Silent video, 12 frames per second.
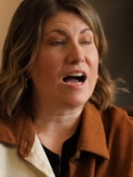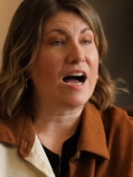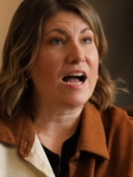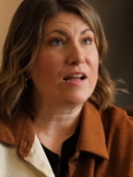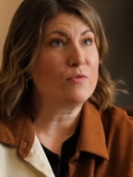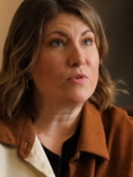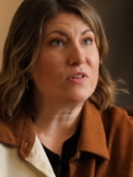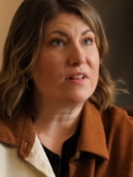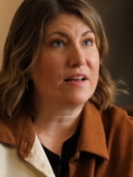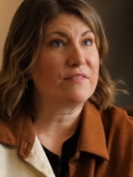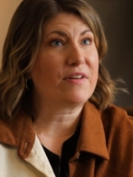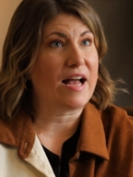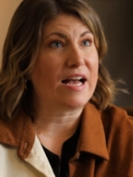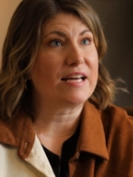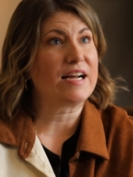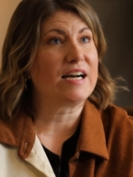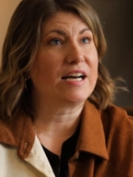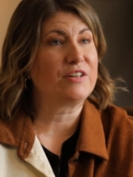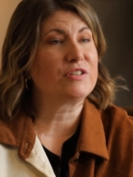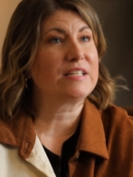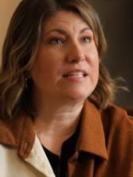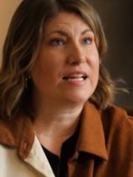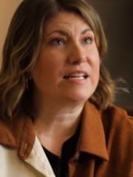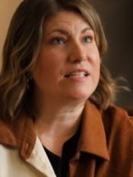I will have had
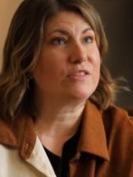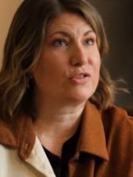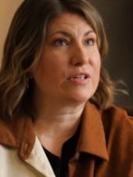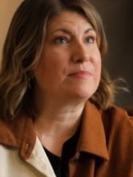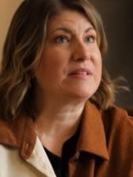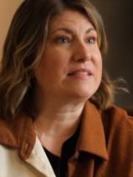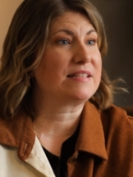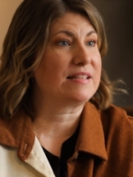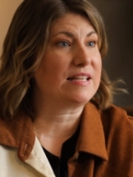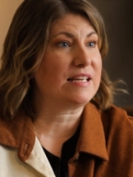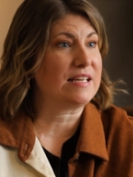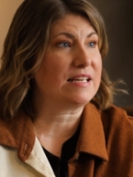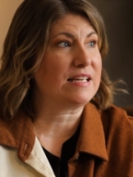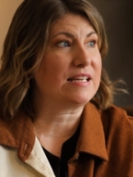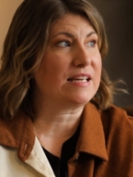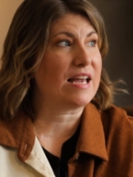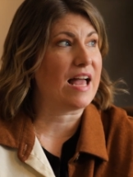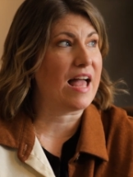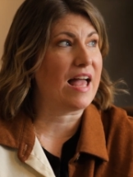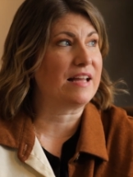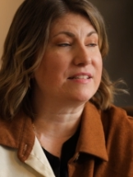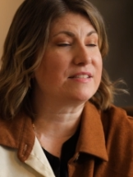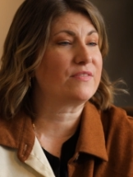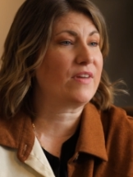180 treatments at the
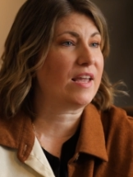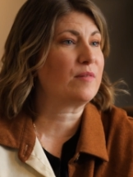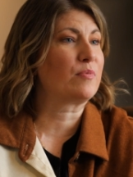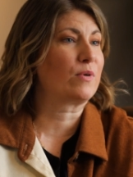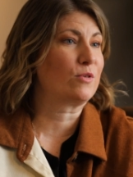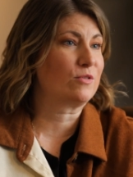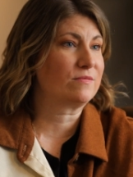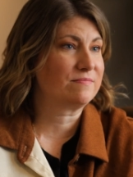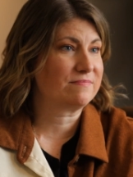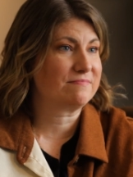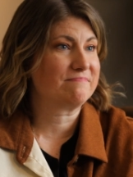end of April.